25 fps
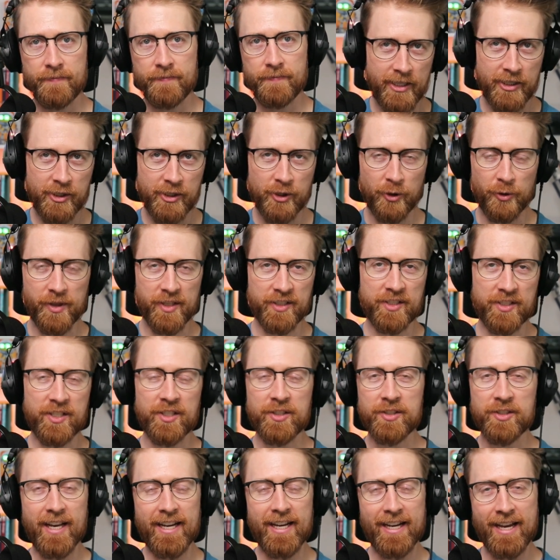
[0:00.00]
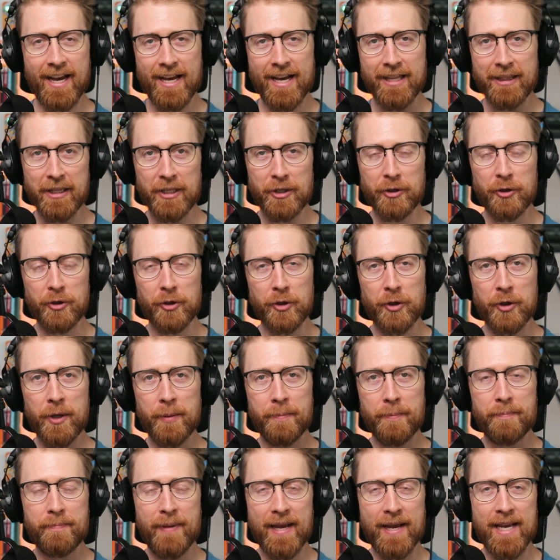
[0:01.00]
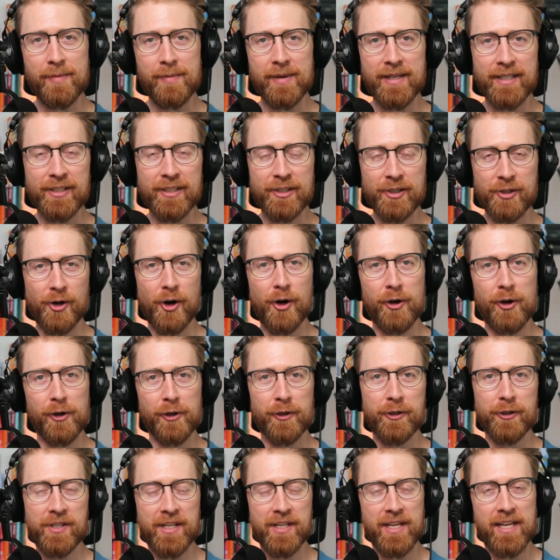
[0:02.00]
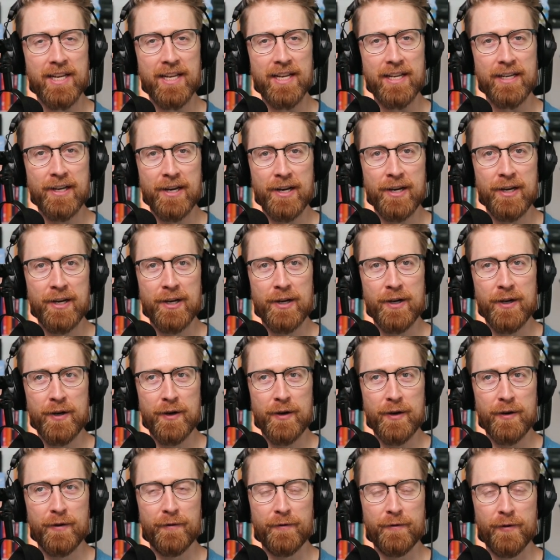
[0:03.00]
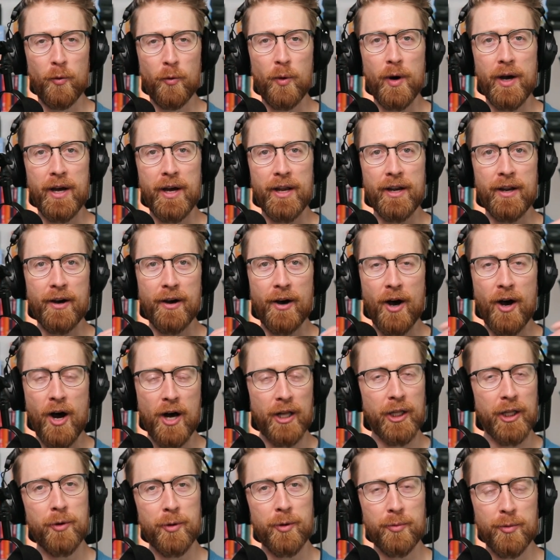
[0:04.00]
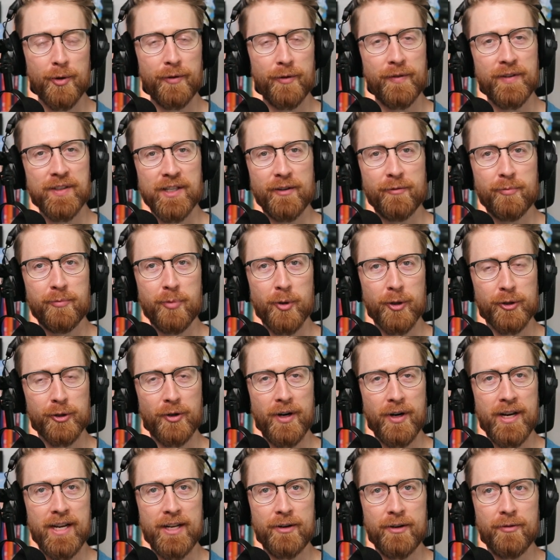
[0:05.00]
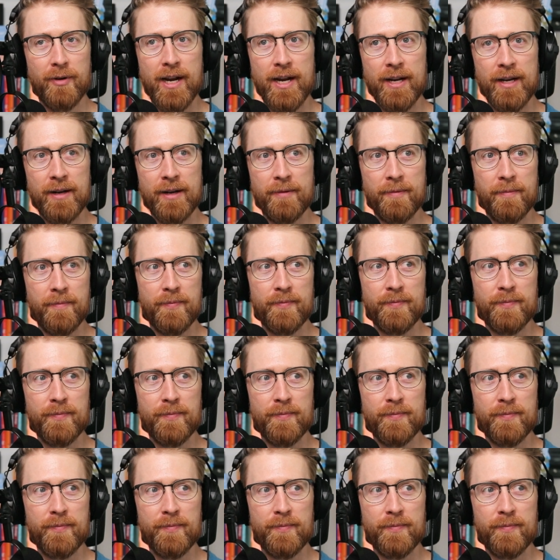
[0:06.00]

And so this is like a little baby starter seed for what Hollywood movies have portrayed, right?